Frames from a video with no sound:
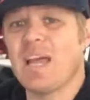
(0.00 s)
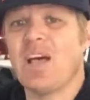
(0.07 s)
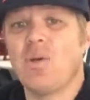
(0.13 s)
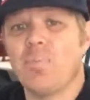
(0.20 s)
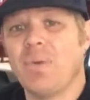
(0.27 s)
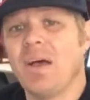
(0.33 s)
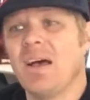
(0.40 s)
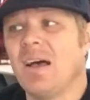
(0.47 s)
would
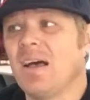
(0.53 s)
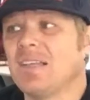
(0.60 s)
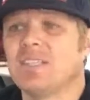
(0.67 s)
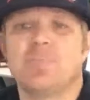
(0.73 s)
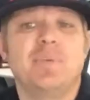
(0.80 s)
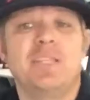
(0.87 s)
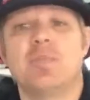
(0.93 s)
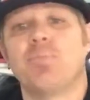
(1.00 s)
help uh,
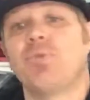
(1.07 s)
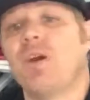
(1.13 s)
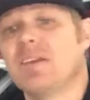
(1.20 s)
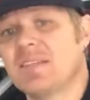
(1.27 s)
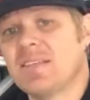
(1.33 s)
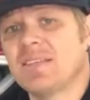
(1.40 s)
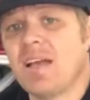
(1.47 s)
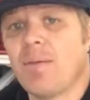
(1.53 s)
speed the
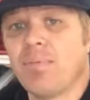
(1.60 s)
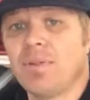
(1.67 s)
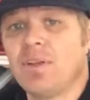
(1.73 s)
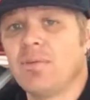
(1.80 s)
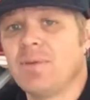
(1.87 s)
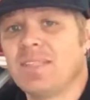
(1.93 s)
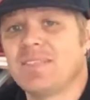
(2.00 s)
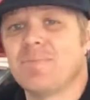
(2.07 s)
process up a
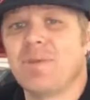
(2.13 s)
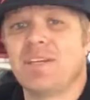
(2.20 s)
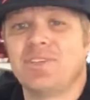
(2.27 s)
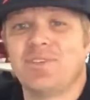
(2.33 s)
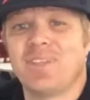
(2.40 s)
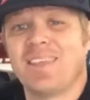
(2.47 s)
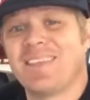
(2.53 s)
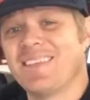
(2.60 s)
little bit to make
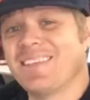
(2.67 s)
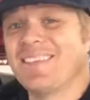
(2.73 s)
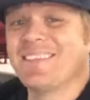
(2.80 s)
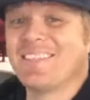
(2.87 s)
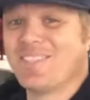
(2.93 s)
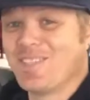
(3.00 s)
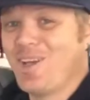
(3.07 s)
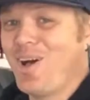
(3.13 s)
sure that this is
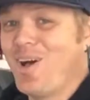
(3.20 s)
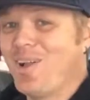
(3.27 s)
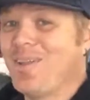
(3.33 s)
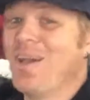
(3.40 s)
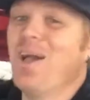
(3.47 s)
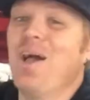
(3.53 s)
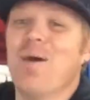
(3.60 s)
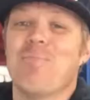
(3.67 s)

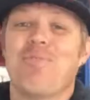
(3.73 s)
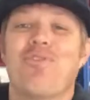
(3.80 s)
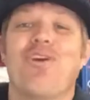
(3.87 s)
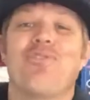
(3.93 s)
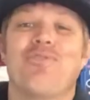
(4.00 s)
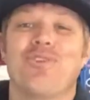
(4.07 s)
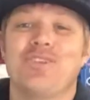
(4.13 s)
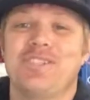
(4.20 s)
installed
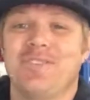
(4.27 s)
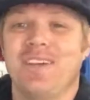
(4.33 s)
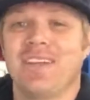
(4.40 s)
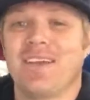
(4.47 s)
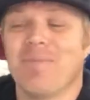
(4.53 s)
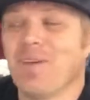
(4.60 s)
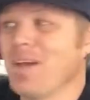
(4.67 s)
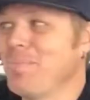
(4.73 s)
before our first
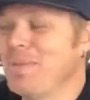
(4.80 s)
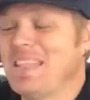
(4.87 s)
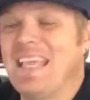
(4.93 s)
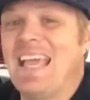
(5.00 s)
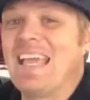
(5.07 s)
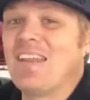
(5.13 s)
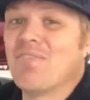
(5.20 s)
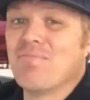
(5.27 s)
event coming up at
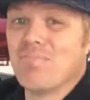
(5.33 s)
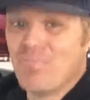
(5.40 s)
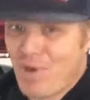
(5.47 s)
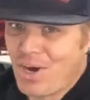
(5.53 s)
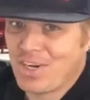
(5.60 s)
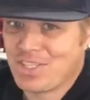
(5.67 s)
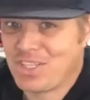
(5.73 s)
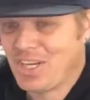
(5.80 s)
the end of
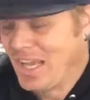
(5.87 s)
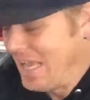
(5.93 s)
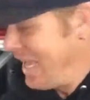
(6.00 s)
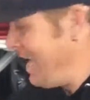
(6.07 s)
March.